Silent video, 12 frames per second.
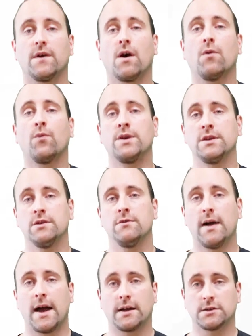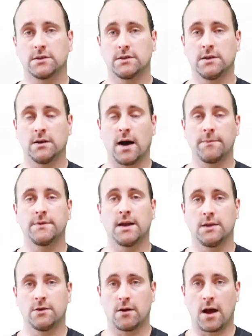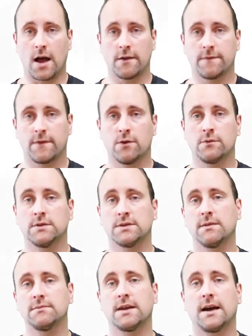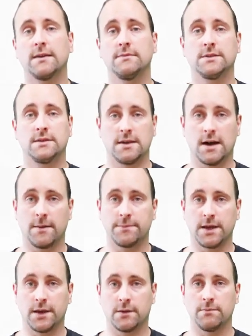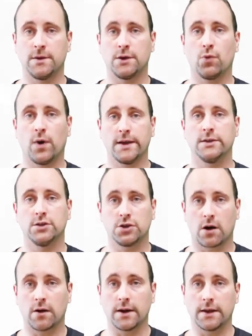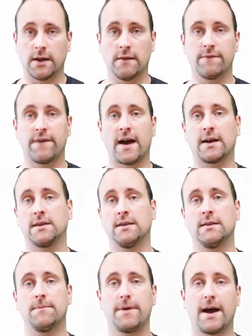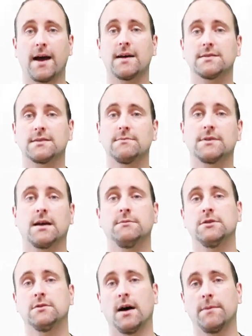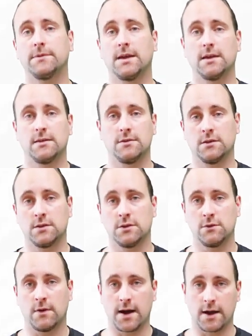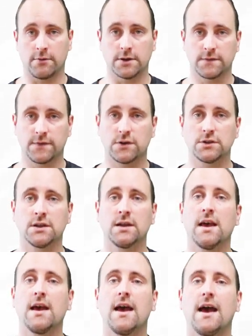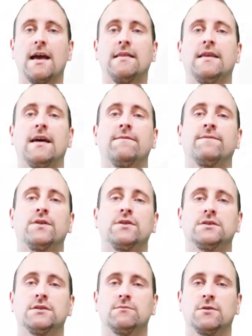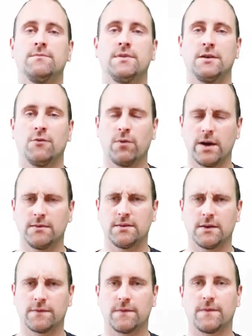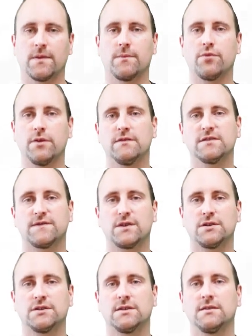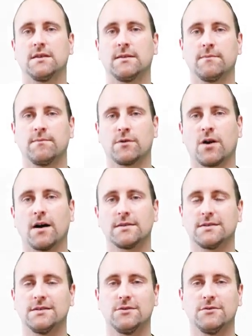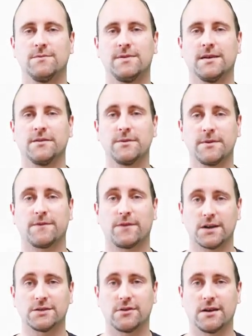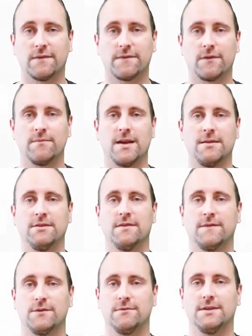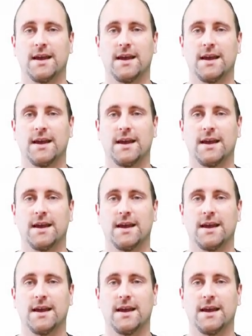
of all, when you actually update your iPhone, sometimes the update can be quite jarring. In fact, in the past, sometimes you'd update to the new iOS version and that version would be quite different from the previous version causing you to be a little bit frustrated for maybe a few